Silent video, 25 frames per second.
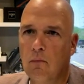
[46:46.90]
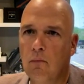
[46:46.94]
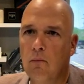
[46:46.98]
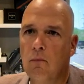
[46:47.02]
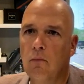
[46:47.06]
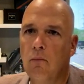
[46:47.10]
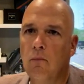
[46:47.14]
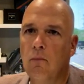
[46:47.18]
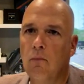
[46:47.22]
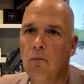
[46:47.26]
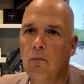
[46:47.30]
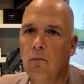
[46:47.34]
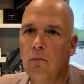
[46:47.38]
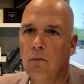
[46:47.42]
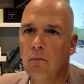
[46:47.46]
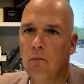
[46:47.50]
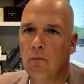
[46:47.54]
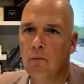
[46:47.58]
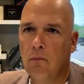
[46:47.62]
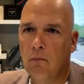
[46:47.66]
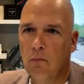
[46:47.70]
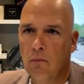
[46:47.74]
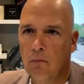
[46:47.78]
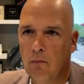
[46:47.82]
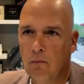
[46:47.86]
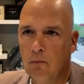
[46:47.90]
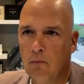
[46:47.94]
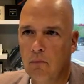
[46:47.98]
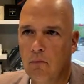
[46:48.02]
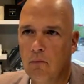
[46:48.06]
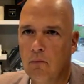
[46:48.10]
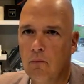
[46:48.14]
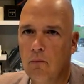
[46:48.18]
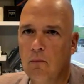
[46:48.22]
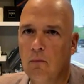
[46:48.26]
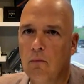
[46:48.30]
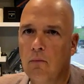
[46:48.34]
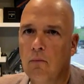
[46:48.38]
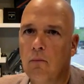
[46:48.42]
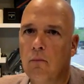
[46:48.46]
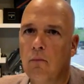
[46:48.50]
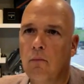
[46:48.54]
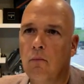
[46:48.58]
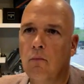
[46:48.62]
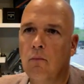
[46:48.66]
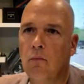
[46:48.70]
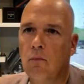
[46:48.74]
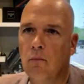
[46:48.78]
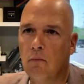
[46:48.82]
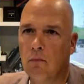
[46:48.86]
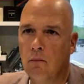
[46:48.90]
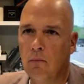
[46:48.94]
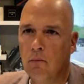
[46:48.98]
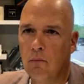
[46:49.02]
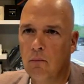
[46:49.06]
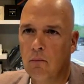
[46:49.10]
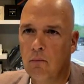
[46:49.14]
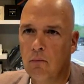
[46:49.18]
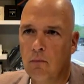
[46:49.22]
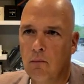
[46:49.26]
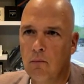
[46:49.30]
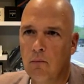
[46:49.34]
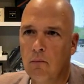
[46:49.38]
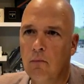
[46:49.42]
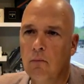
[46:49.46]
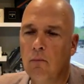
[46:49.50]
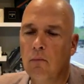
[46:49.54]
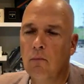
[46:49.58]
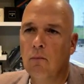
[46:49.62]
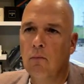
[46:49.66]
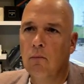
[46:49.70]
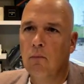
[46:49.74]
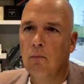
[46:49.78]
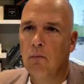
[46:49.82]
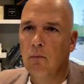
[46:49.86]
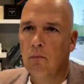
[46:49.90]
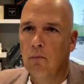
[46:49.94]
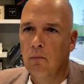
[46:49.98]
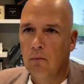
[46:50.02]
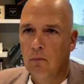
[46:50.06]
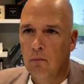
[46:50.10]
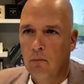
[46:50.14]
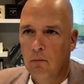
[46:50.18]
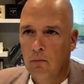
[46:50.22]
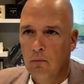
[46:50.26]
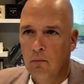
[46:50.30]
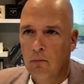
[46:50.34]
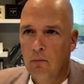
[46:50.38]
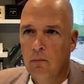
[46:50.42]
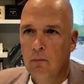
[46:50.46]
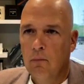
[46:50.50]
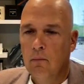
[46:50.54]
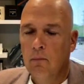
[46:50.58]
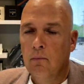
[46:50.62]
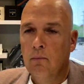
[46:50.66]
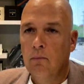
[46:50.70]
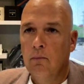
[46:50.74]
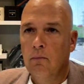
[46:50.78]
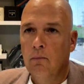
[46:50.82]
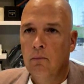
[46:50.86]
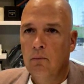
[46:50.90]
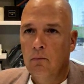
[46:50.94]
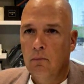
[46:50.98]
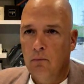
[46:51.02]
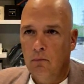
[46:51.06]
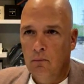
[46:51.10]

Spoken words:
The person shown says nothing.